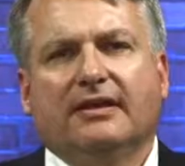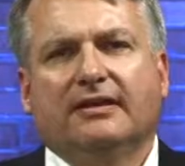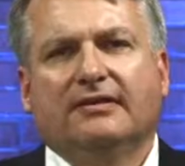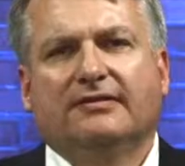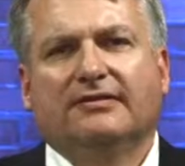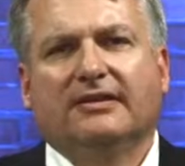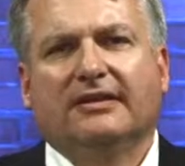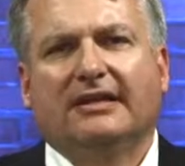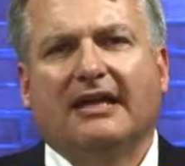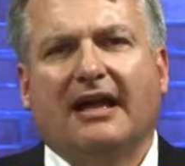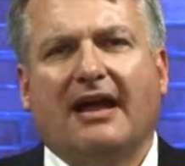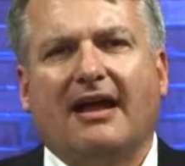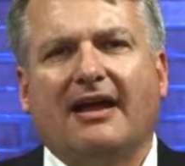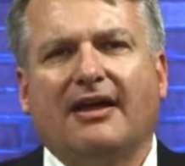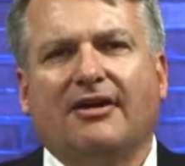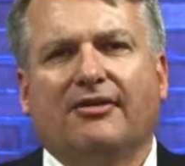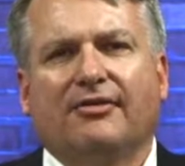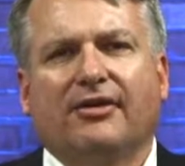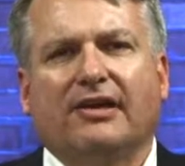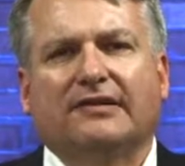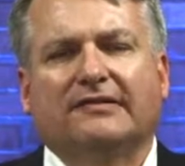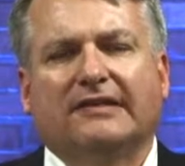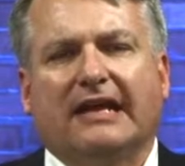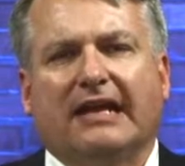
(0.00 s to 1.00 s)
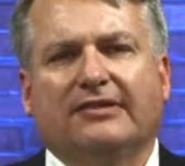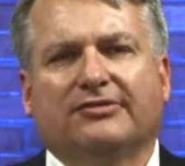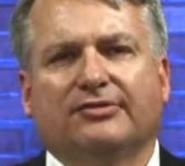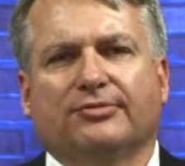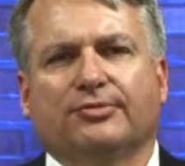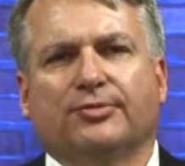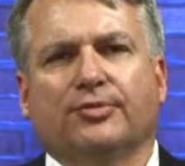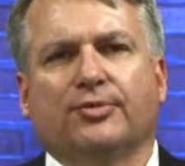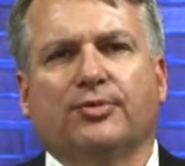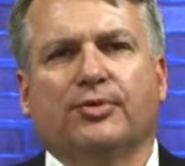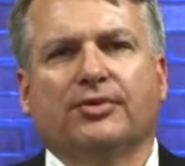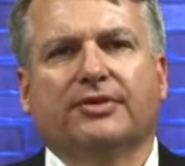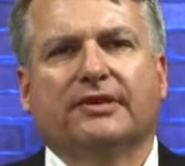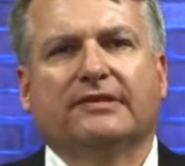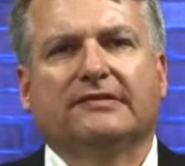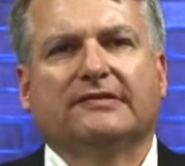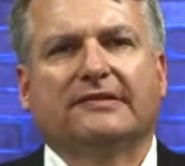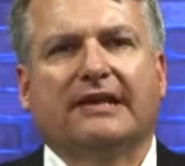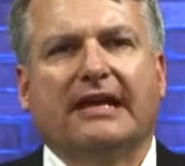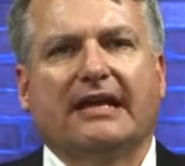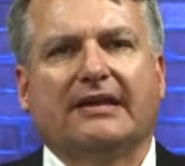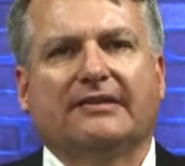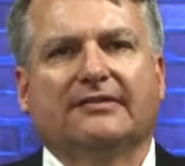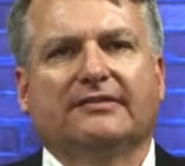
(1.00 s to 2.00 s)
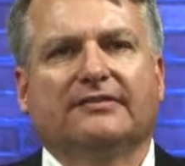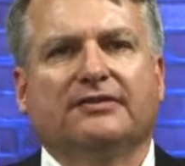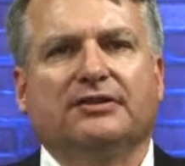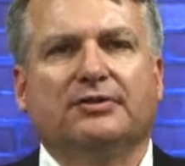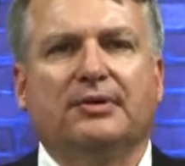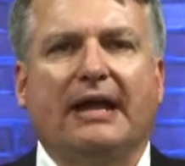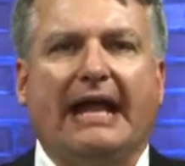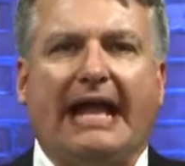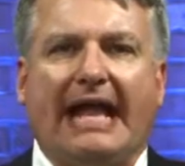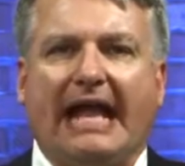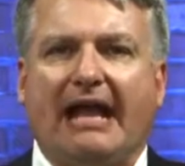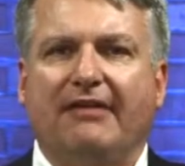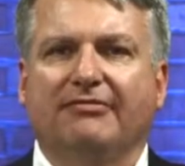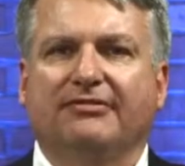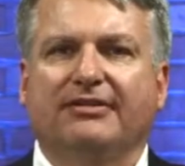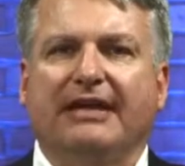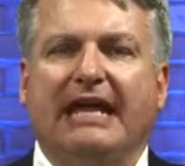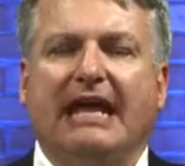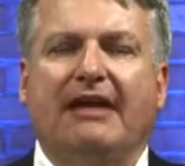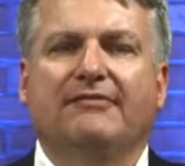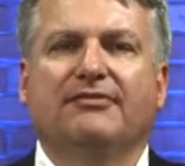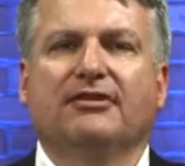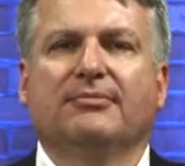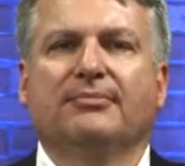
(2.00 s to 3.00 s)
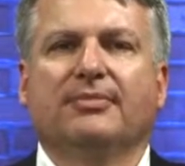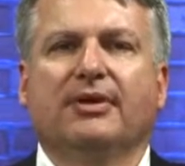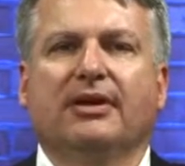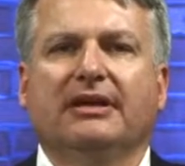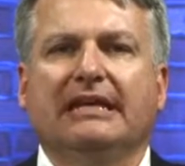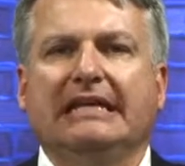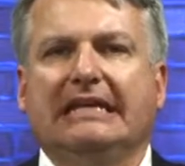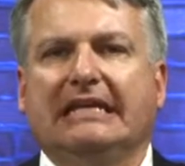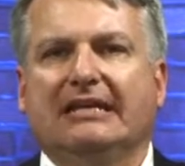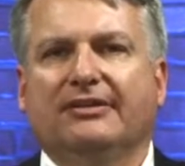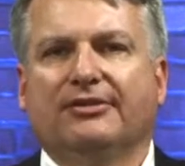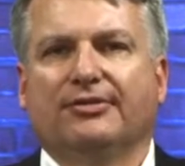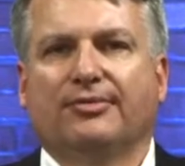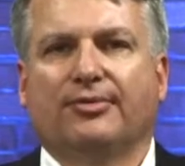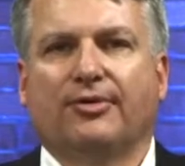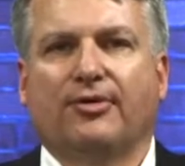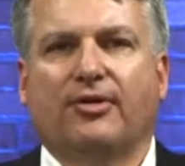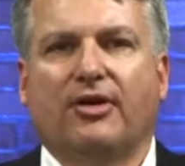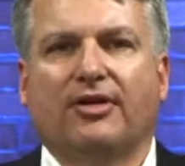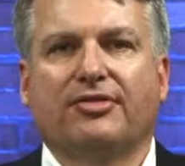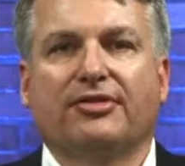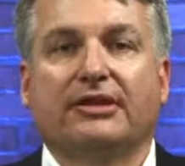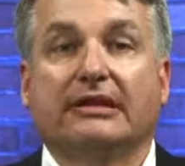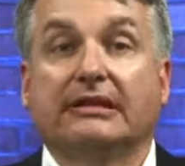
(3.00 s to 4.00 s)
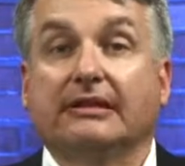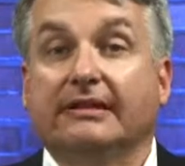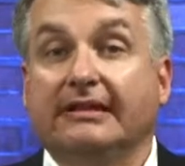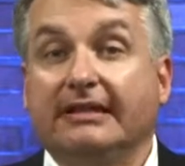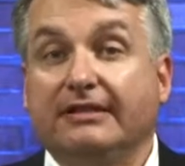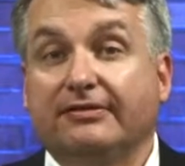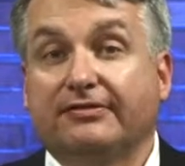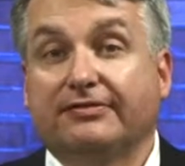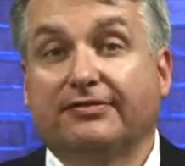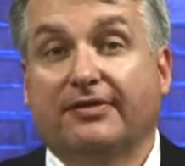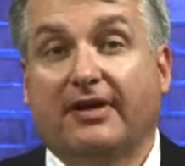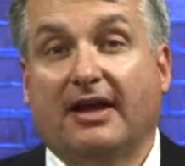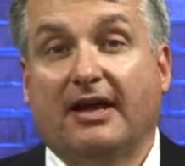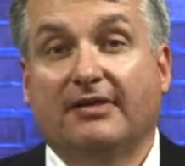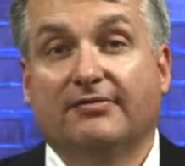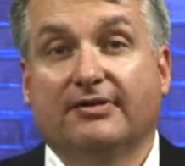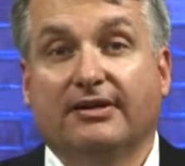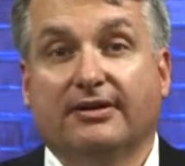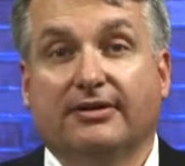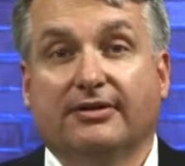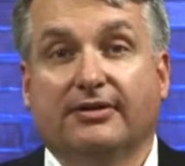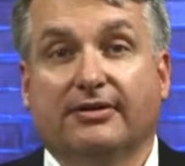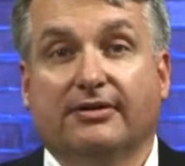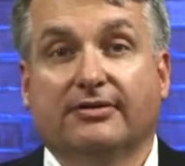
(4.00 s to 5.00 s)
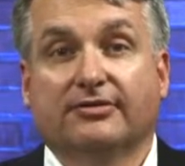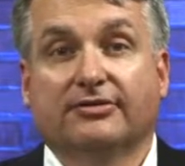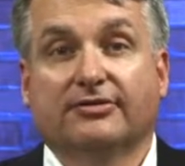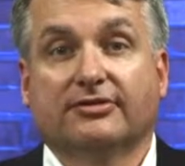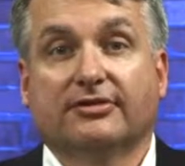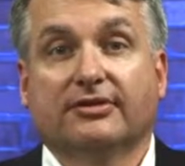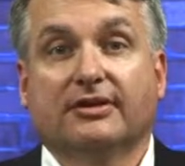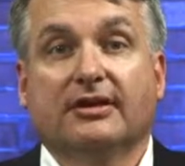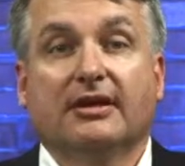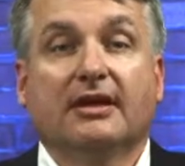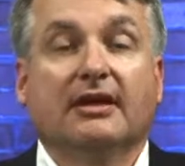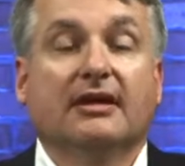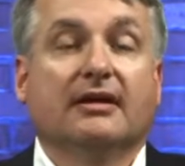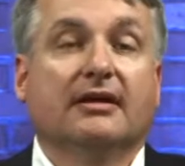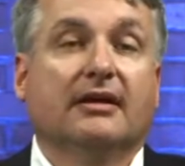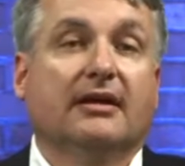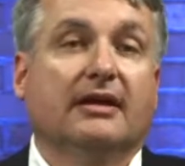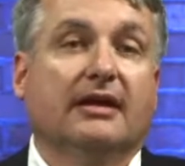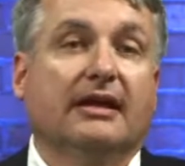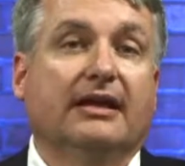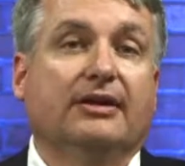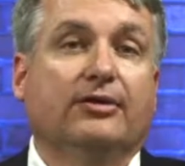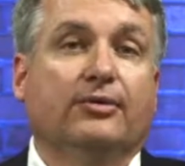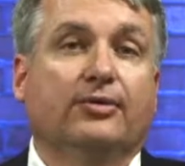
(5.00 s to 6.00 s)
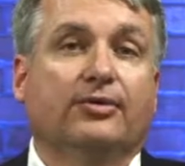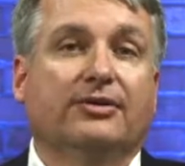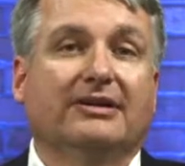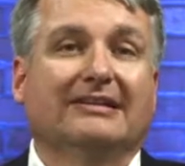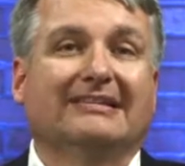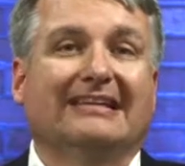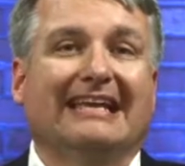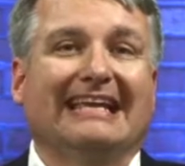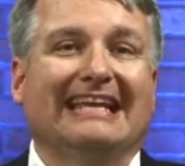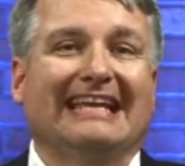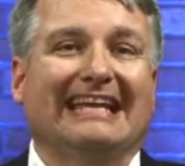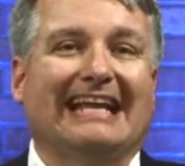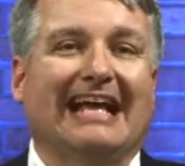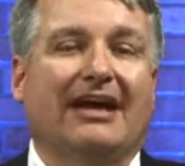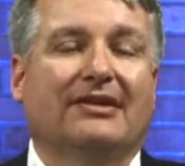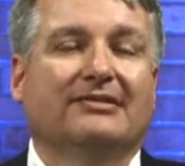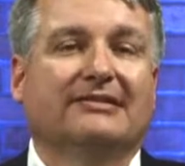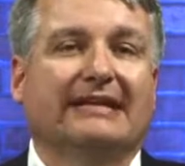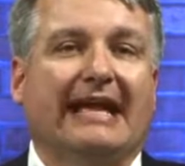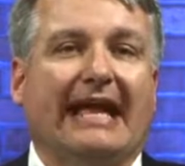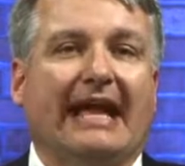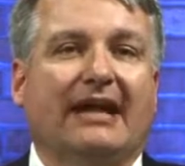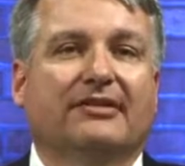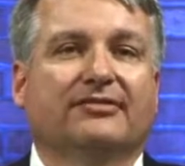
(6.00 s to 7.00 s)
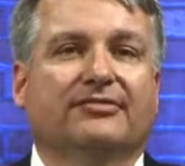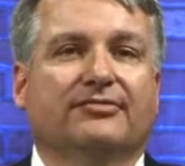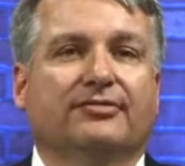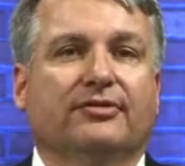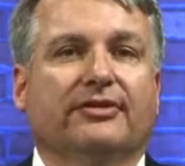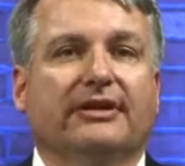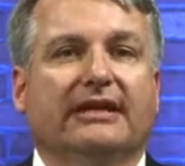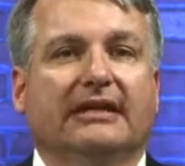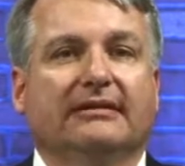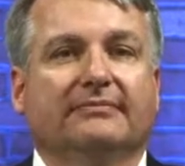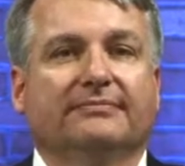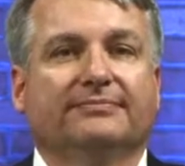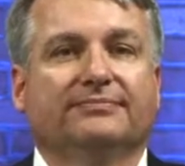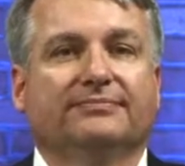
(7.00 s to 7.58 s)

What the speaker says: You see, the IRS has a rule that says you have to have your money in the Roth at least 5 years in order to take it out tax-free.